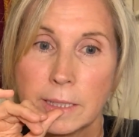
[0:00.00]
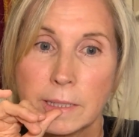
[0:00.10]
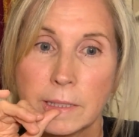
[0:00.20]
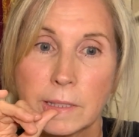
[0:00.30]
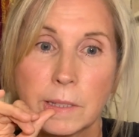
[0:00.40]

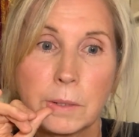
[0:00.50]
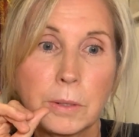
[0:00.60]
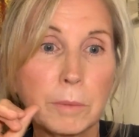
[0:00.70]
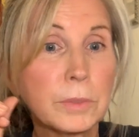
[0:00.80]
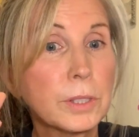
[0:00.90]
So
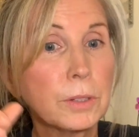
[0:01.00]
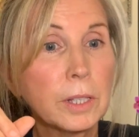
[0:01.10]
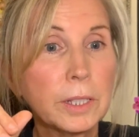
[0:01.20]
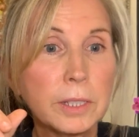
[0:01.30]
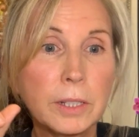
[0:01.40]
I'm so
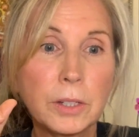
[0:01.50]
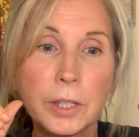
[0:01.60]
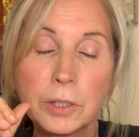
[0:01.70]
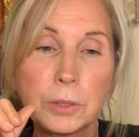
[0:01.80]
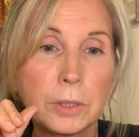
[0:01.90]
glad to hear
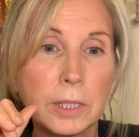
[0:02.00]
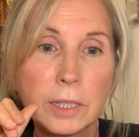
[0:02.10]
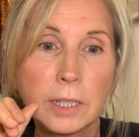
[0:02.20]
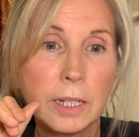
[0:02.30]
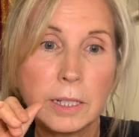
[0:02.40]
that, Julia.
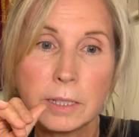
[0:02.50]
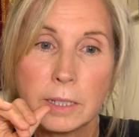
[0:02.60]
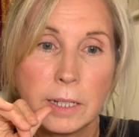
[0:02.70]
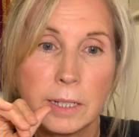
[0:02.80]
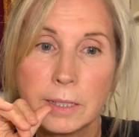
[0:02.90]

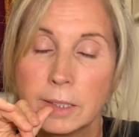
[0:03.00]
Yeah.